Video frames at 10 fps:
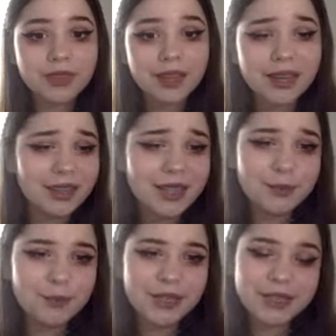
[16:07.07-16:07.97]
This
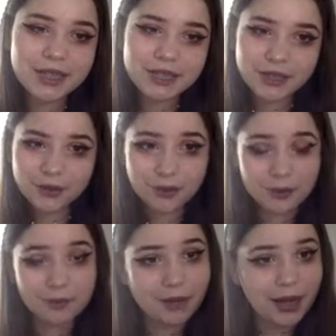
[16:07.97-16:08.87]
brings us to
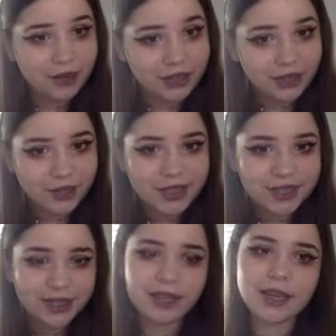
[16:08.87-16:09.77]

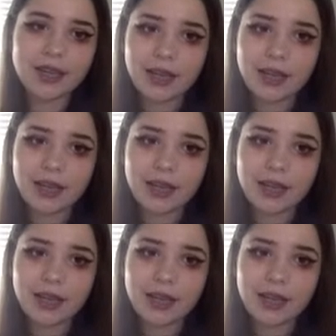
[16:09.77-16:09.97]
biodiversity.